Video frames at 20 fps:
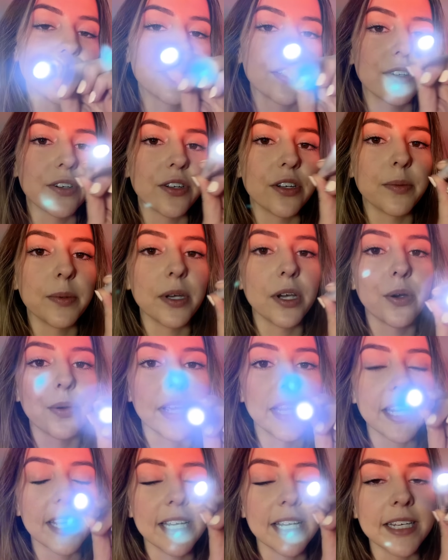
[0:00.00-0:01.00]
It's going to be
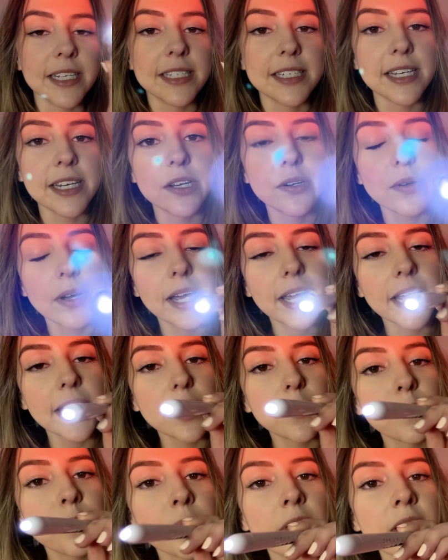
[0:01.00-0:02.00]
quite easy, okay?
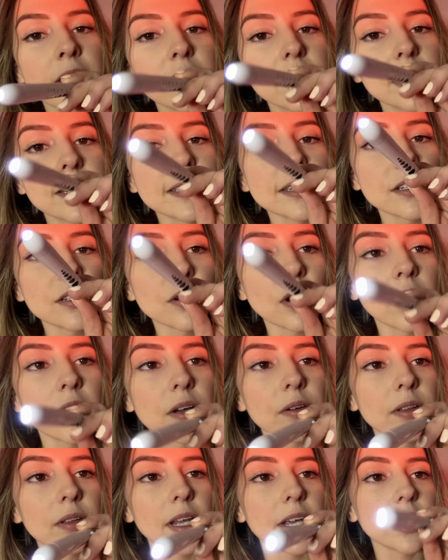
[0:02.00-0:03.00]
This is all I
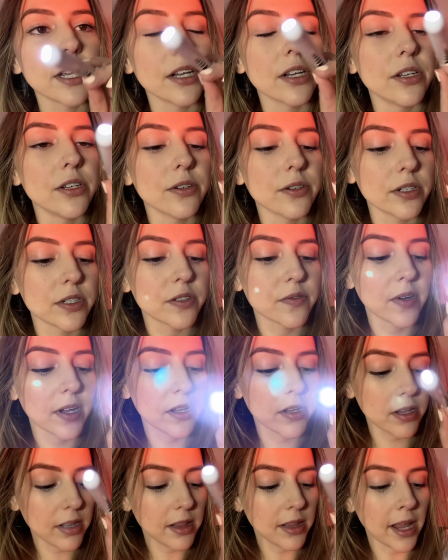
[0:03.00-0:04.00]
would like you to do is
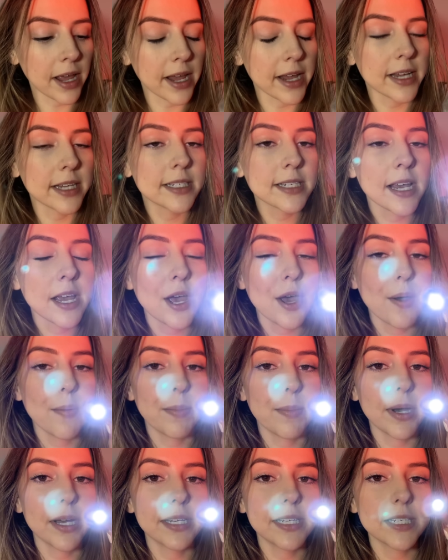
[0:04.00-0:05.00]
follow the light.
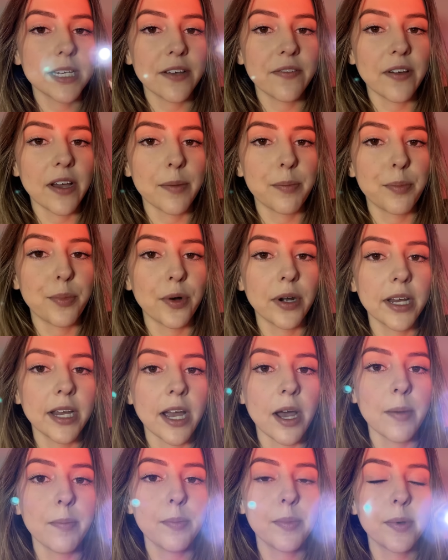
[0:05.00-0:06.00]
But if I bring
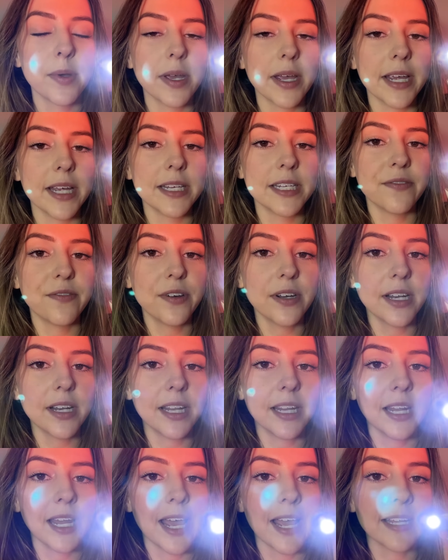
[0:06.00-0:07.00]
up a different
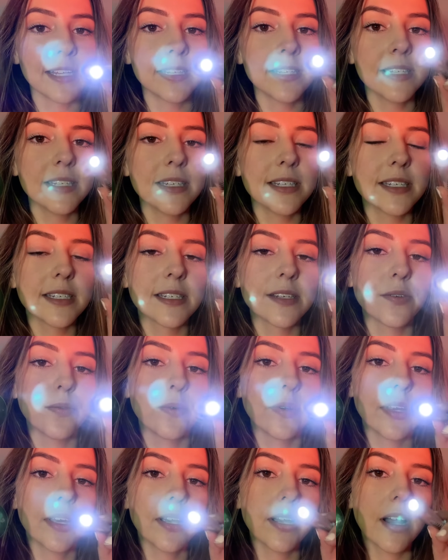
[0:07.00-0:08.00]
lens
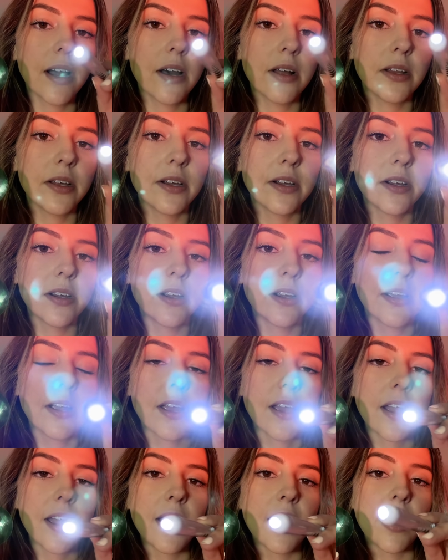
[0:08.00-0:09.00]
with a color,
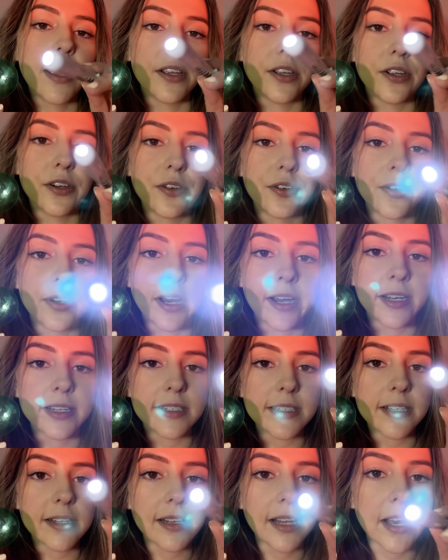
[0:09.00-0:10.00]
you're not
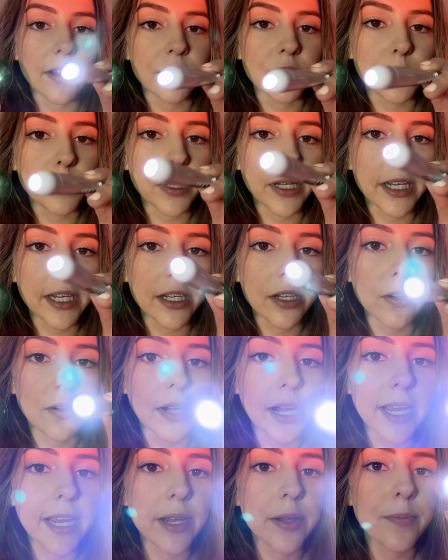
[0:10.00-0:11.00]
allowed to blink,
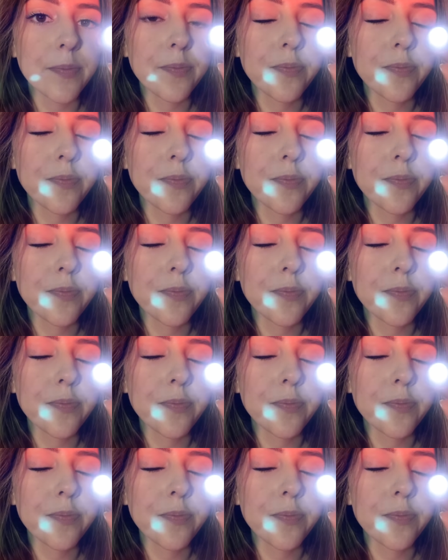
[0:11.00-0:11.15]
okay?